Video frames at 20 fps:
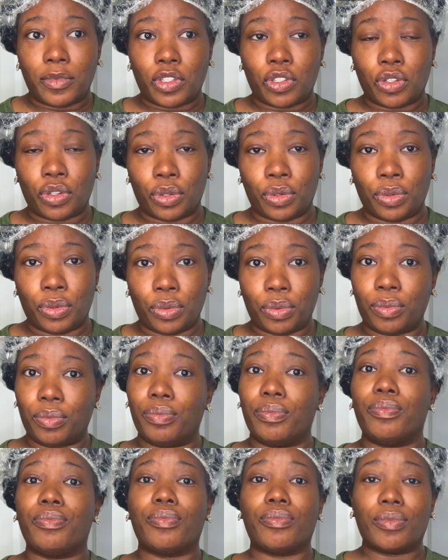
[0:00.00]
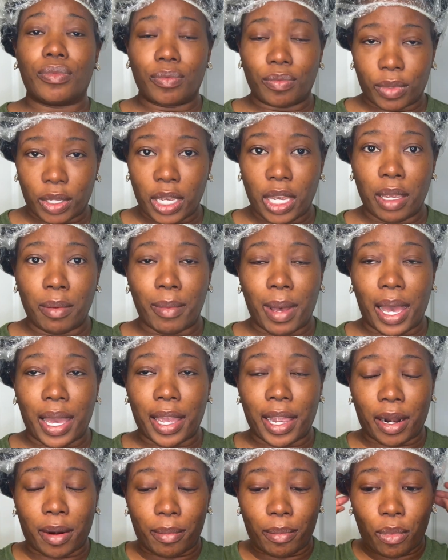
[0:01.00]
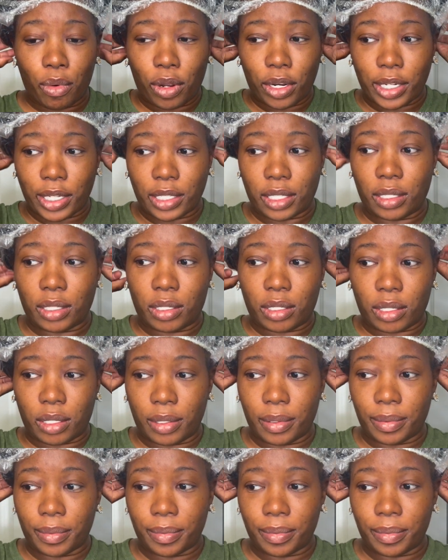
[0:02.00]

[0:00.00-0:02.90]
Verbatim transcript: to keep my hair moist.